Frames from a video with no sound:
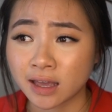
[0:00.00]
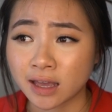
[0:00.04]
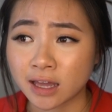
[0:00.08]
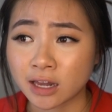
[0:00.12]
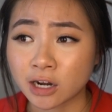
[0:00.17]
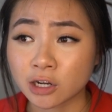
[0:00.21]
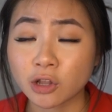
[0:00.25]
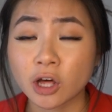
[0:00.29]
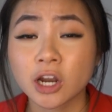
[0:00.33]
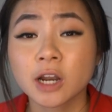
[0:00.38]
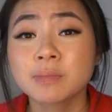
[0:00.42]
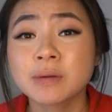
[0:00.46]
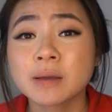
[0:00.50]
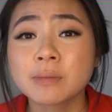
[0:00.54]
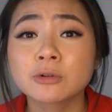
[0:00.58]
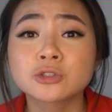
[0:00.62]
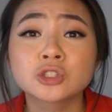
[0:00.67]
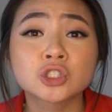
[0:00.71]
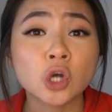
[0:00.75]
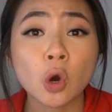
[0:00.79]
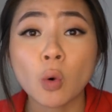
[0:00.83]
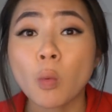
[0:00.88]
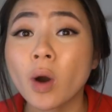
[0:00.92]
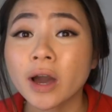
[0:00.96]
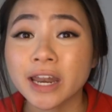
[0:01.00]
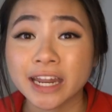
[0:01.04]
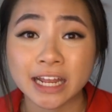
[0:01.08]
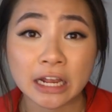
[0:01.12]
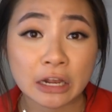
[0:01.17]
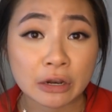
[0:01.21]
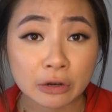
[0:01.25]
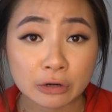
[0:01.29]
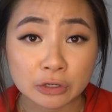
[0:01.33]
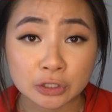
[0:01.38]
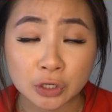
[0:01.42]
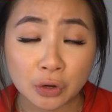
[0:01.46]
And a lot of people don't want to
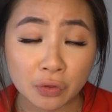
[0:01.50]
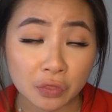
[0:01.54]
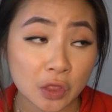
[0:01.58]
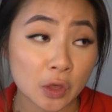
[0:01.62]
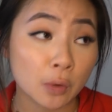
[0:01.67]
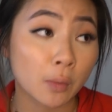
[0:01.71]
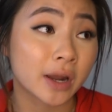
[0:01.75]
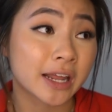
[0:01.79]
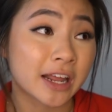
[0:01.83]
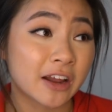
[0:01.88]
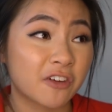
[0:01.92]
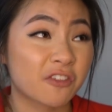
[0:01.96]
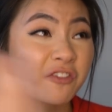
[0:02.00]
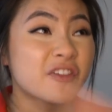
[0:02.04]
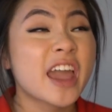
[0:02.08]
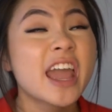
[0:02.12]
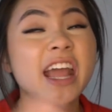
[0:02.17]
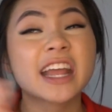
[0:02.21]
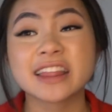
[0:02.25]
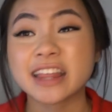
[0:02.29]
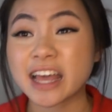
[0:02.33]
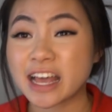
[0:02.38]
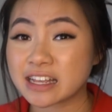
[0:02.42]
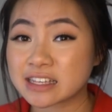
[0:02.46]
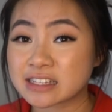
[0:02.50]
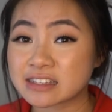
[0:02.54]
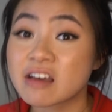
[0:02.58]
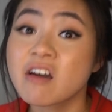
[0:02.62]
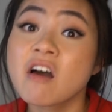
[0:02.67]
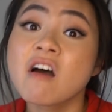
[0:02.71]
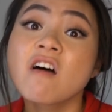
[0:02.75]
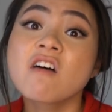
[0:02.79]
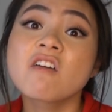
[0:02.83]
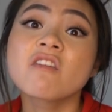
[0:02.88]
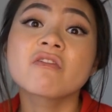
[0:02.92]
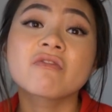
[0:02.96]
hear the truth. You want to hear fake this,
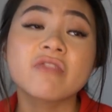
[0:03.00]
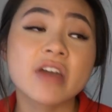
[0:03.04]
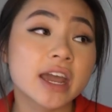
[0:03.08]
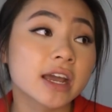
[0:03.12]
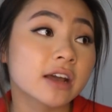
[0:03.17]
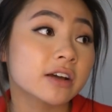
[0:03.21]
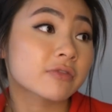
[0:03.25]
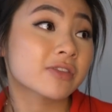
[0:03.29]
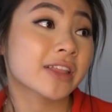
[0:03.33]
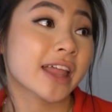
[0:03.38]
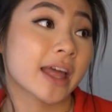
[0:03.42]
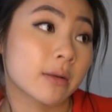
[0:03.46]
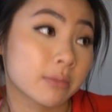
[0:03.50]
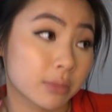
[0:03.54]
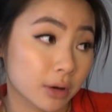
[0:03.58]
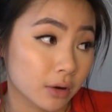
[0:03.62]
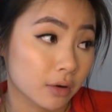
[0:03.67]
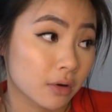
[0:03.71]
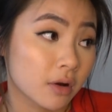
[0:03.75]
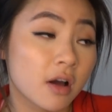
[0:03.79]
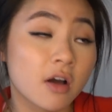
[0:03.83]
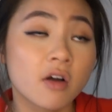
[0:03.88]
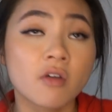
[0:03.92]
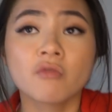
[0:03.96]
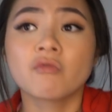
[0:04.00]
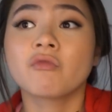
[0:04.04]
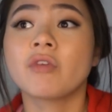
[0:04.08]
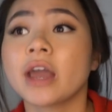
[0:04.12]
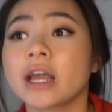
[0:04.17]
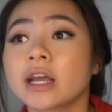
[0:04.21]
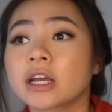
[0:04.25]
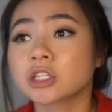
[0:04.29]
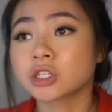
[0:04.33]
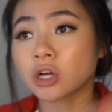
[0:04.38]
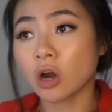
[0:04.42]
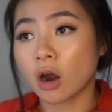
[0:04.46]
fake Flambo,
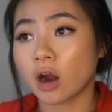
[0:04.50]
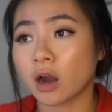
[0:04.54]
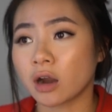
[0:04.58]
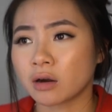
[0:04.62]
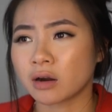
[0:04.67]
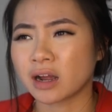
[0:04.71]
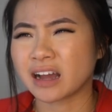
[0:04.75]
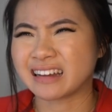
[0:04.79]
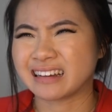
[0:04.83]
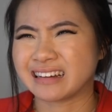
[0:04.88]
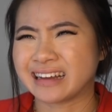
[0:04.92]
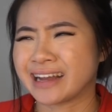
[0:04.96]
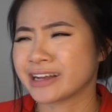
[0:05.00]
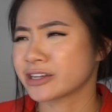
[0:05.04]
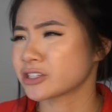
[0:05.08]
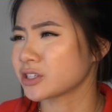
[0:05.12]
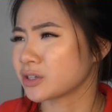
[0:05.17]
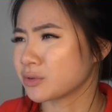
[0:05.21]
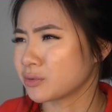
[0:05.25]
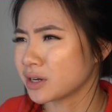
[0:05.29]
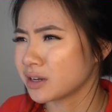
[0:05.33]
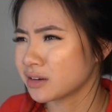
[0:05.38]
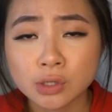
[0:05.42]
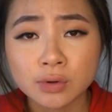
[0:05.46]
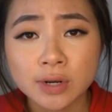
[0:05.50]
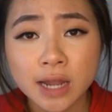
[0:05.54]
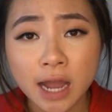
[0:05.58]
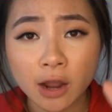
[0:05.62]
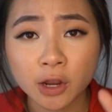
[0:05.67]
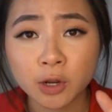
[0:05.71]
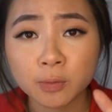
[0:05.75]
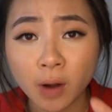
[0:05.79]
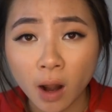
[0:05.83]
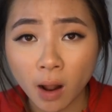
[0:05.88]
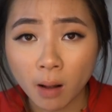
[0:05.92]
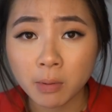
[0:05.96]
fake guitar. Actually, what? So now
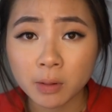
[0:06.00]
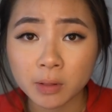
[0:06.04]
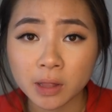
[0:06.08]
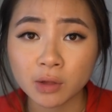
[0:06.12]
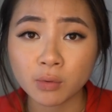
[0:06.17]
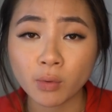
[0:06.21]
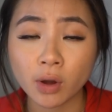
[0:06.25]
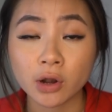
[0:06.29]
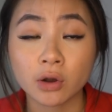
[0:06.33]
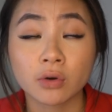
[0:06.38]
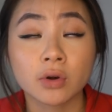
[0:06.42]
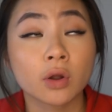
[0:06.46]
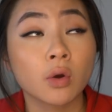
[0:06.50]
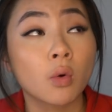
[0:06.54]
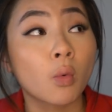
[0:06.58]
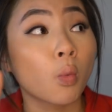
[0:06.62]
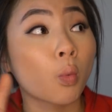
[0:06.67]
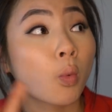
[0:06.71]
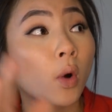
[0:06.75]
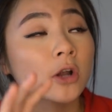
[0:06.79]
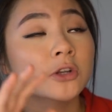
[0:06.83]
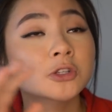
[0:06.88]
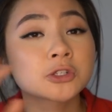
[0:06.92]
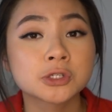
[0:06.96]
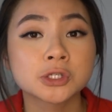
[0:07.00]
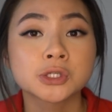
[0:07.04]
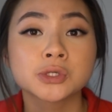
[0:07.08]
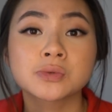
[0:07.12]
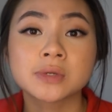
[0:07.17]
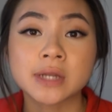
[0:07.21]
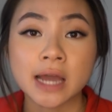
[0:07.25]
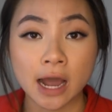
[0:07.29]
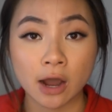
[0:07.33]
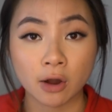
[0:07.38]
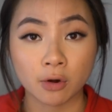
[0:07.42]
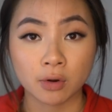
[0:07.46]
you're probably wondering what to do
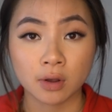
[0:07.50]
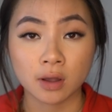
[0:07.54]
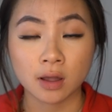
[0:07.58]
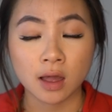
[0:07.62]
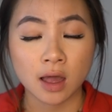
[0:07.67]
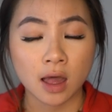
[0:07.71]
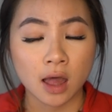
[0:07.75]
now.